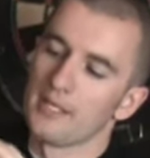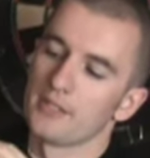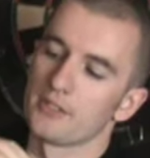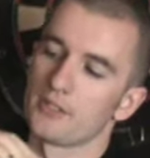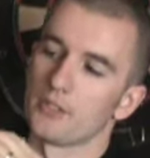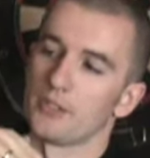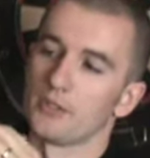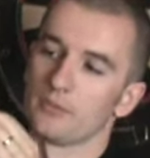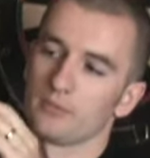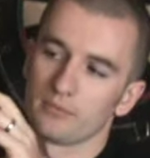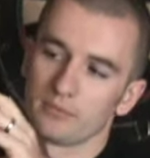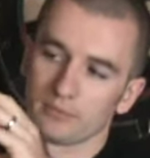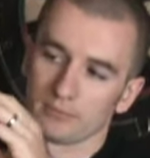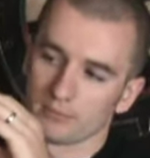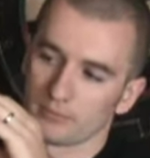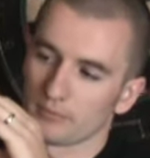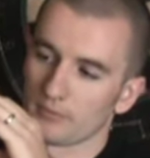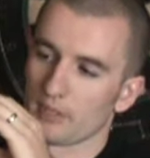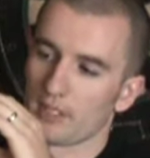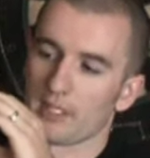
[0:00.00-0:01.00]
So
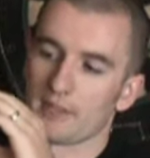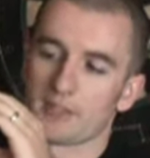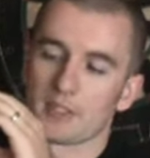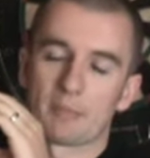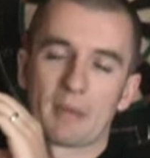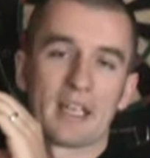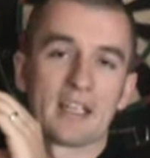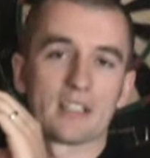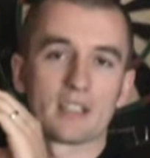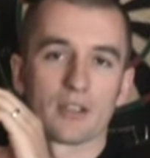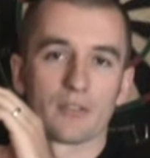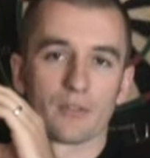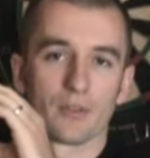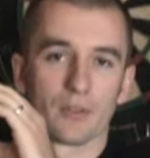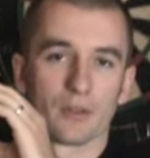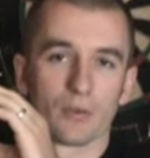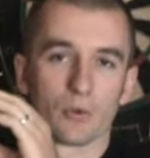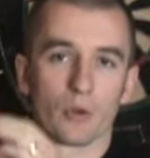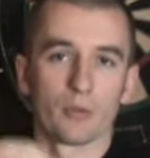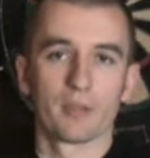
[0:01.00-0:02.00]
leave space there for
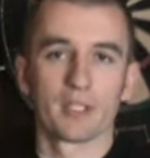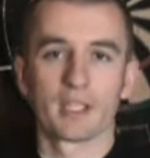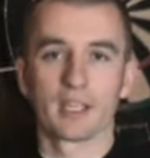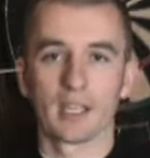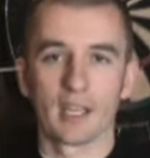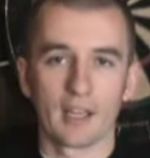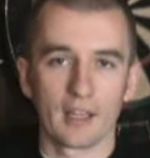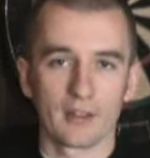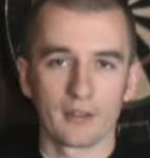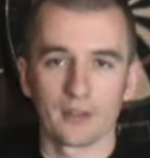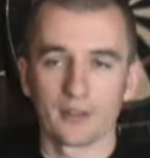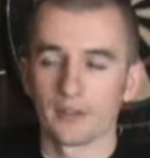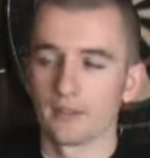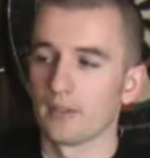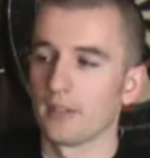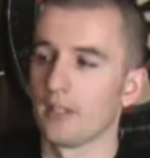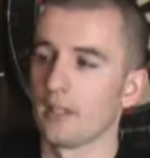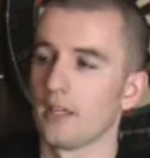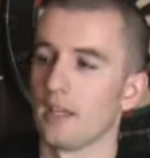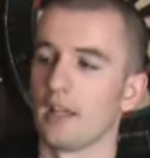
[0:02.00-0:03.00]
the aroma to gather,
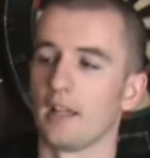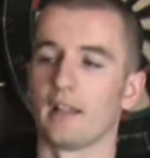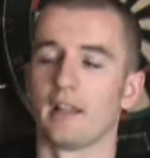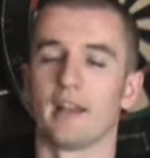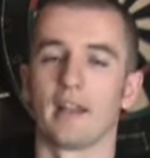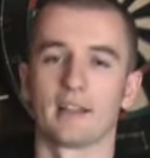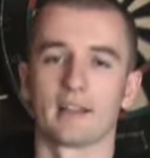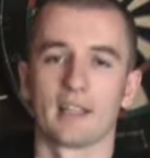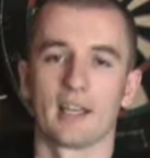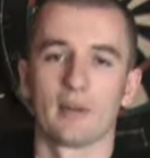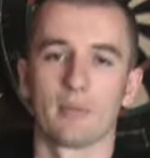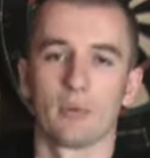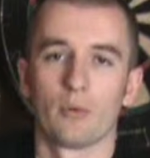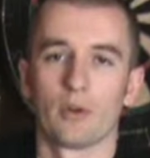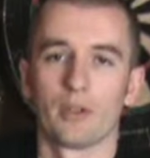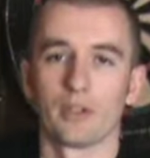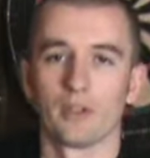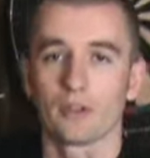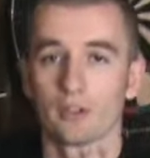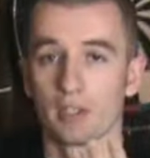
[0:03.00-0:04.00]
and then at that
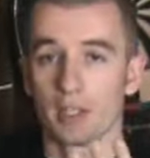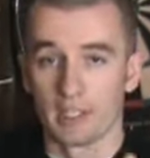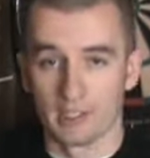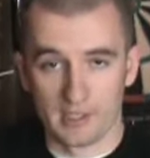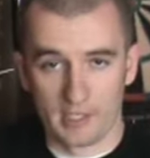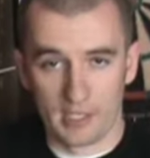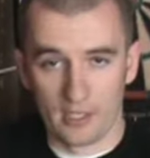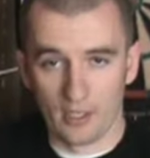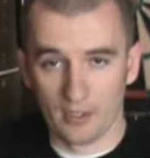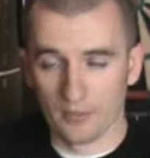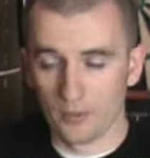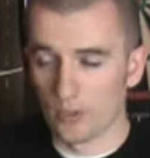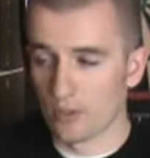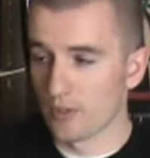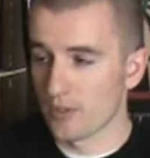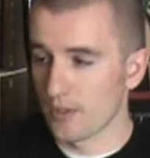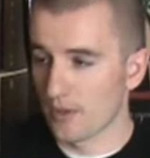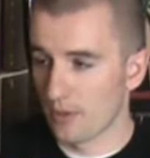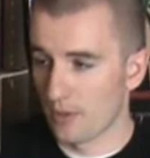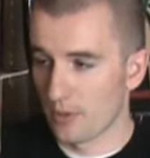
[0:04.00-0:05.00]
point you're going to exhale, of
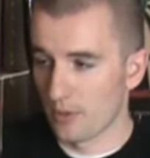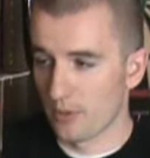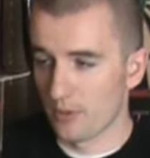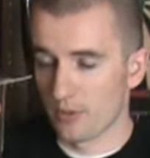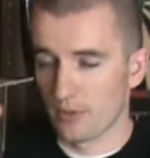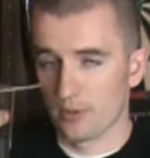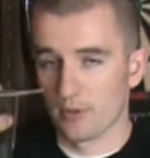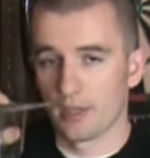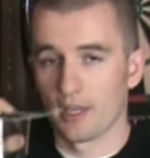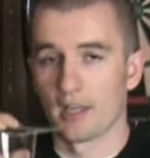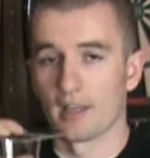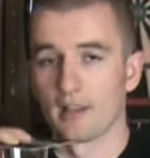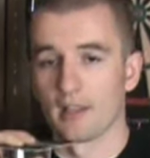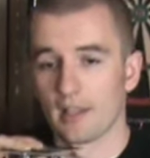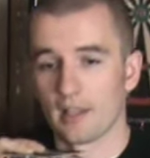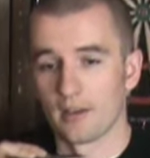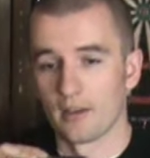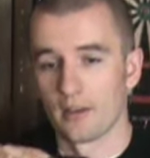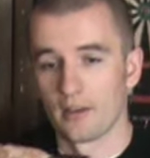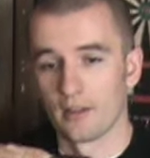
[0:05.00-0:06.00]
course, and
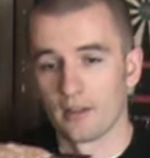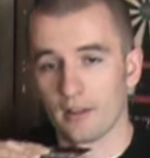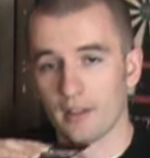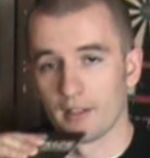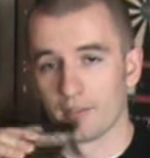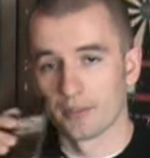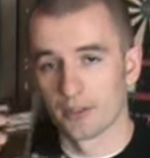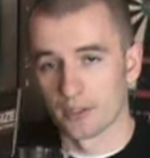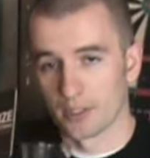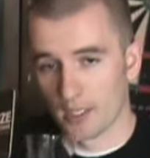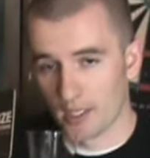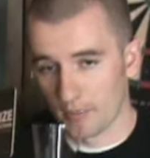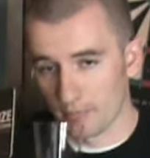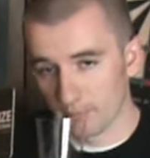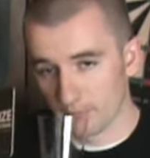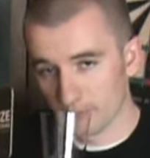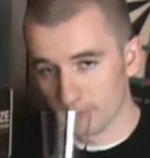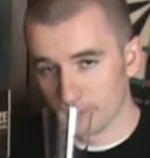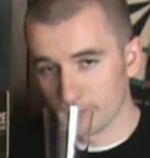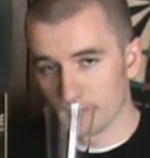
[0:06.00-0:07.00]
then lift your
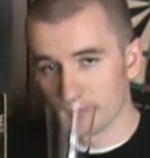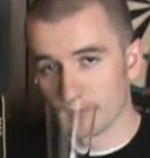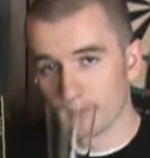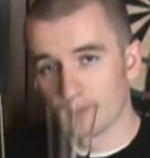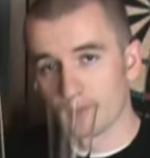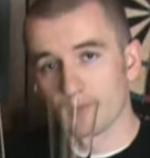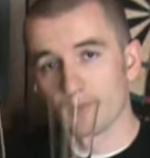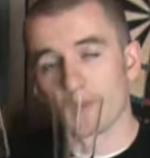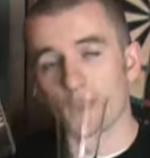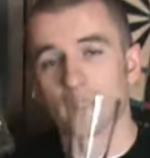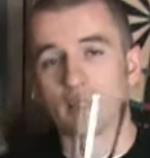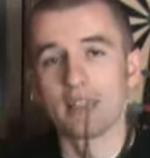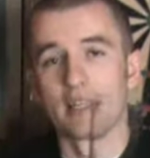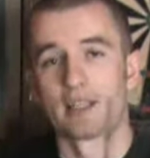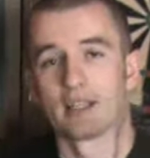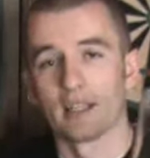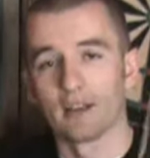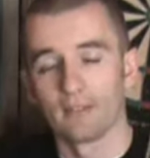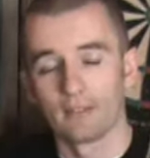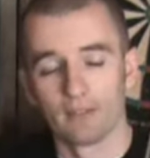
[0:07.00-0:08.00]
top and
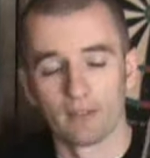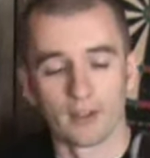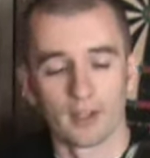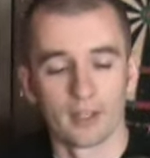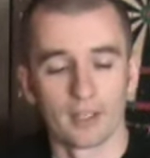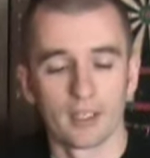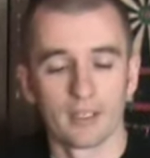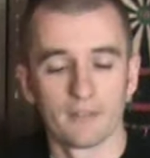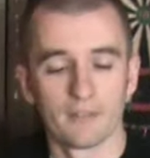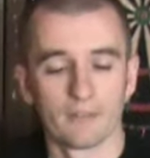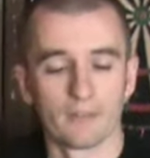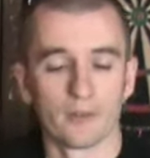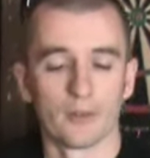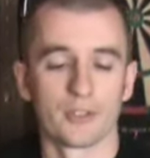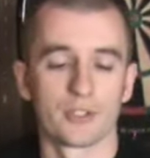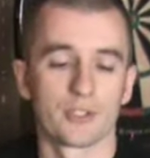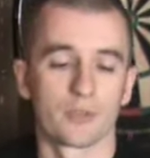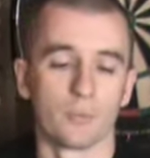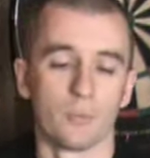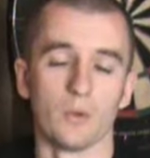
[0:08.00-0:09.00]
take that very
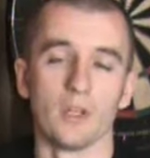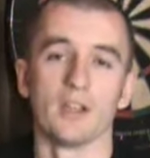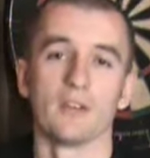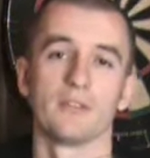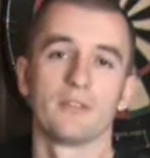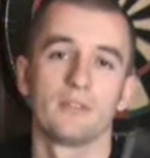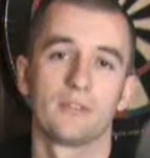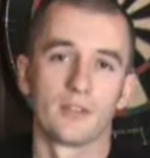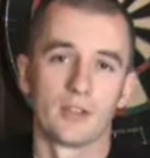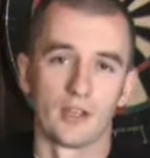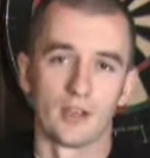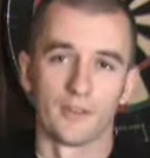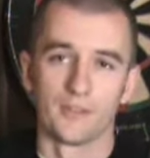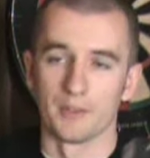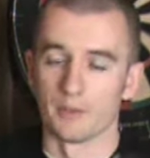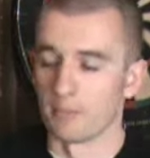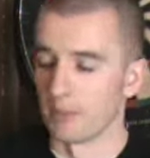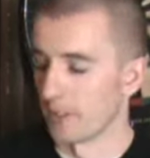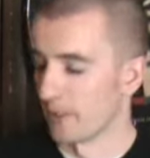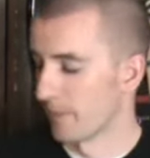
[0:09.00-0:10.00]
first whiff of
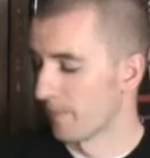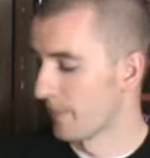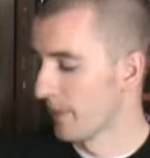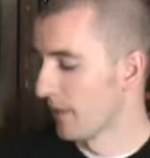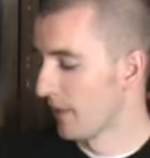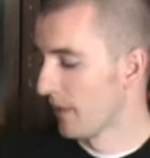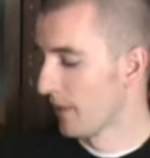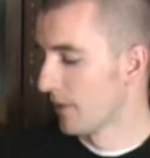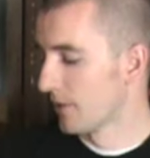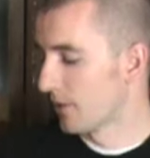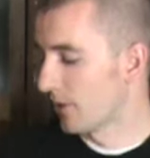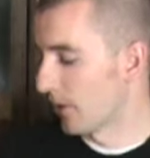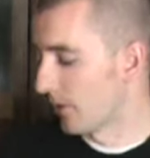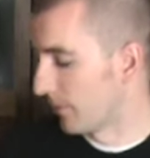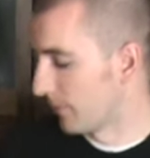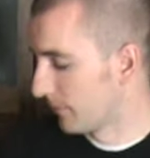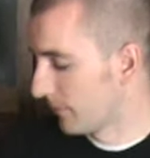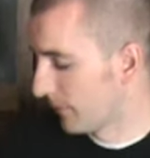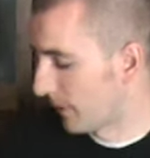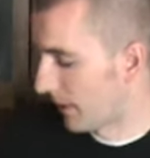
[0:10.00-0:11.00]
the beer.
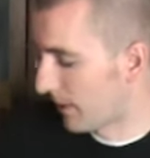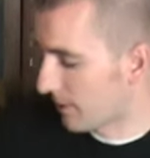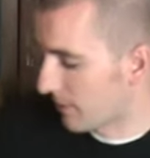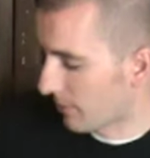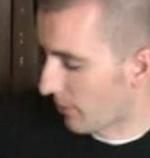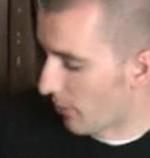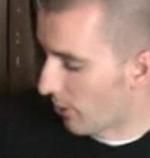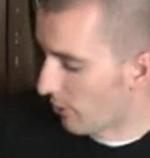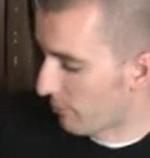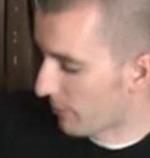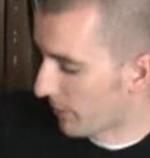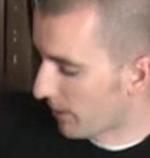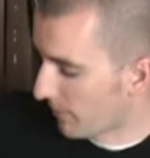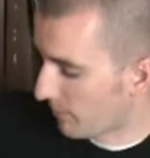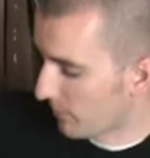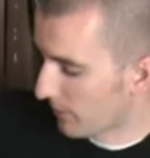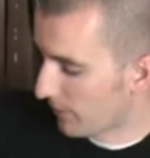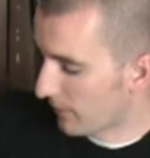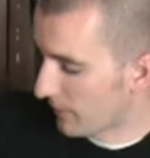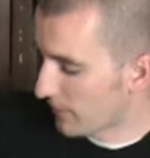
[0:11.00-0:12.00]
So let's open
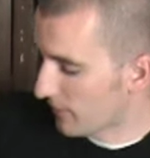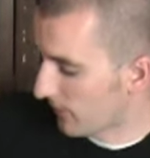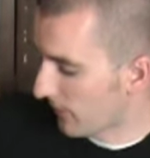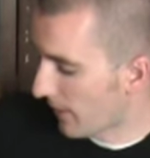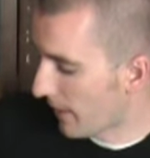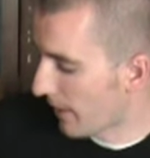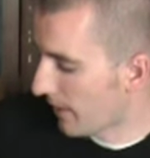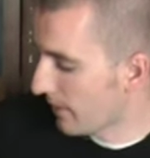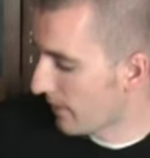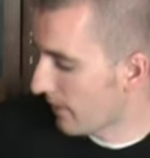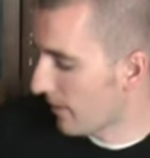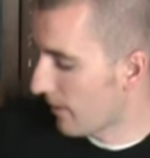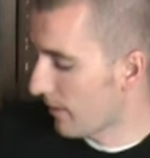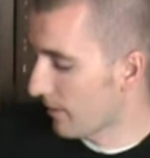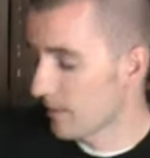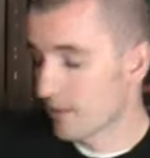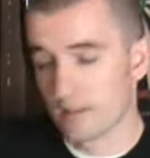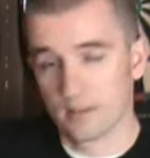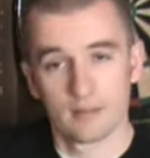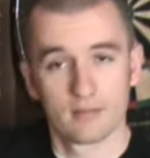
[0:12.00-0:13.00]
up one of these Flying
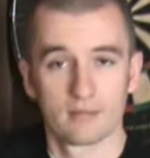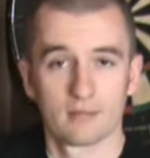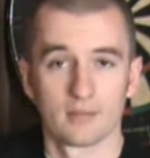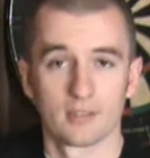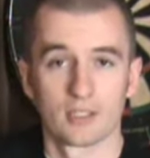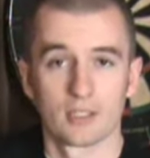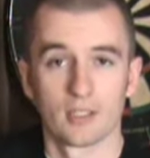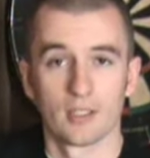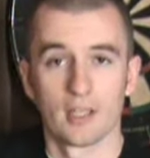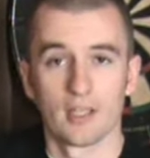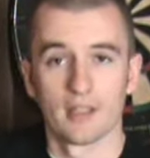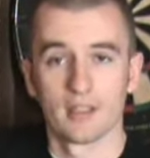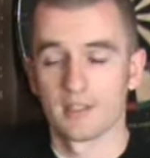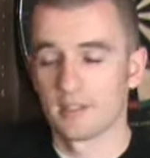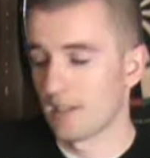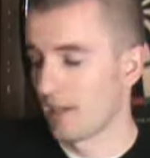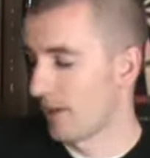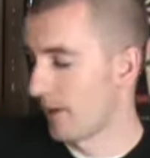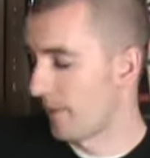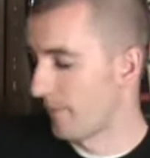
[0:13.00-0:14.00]
Dogs and try this
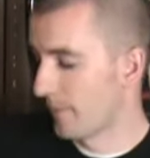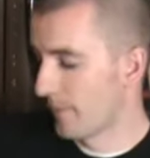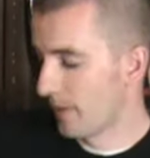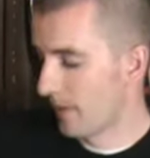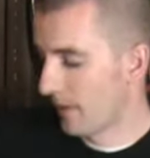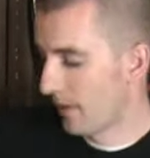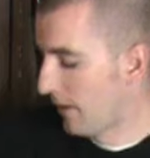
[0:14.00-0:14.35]
out.